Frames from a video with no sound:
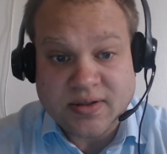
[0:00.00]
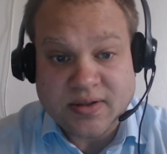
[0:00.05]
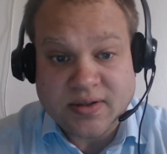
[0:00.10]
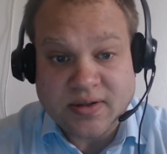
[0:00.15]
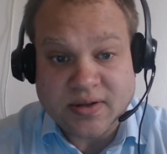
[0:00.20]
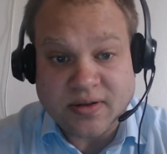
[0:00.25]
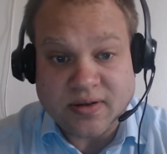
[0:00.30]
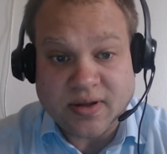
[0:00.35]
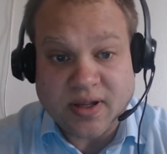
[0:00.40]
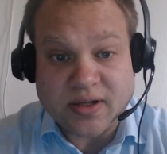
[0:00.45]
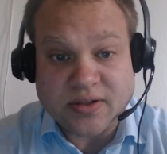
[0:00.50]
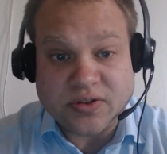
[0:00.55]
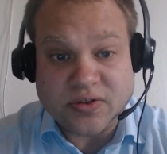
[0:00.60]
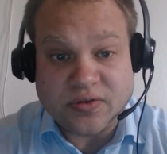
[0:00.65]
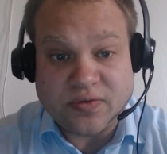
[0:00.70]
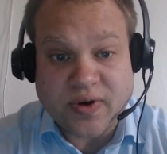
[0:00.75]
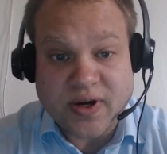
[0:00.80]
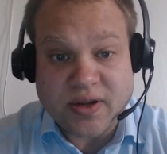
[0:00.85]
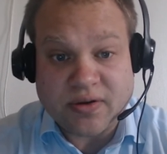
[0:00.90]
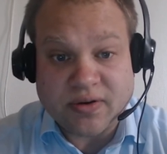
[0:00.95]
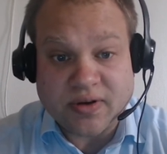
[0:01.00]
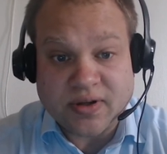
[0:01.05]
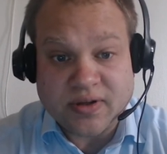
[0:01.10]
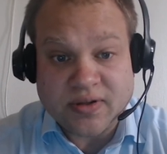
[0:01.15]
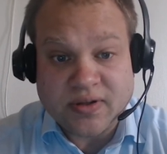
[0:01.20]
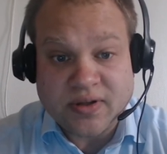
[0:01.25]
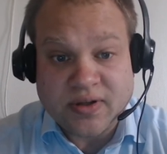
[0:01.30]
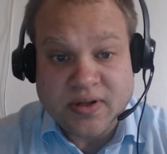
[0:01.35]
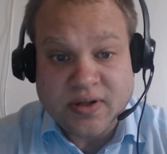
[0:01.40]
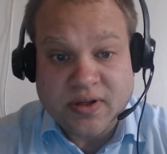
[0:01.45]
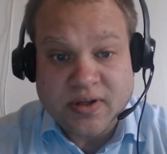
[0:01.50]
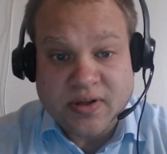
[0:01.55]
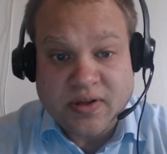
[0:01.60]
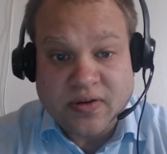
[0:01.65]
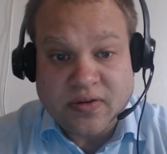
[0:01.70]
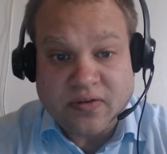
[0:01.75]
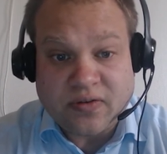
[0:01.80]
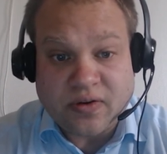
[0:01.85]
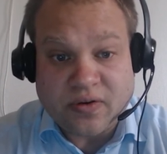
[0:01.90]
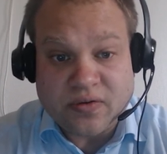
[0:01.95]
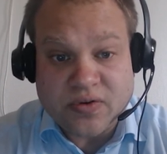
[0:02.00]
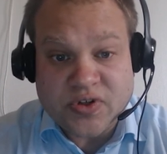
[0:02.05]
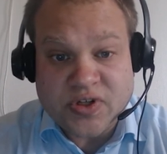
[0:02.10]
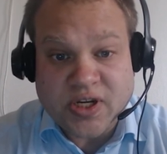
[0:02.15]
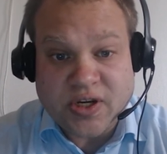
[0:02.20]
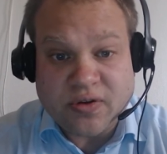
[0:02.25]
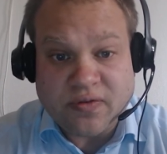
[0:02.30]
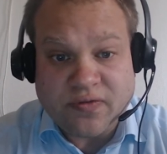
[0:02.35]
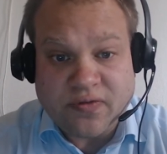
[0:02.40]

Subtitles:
not to drown. So she could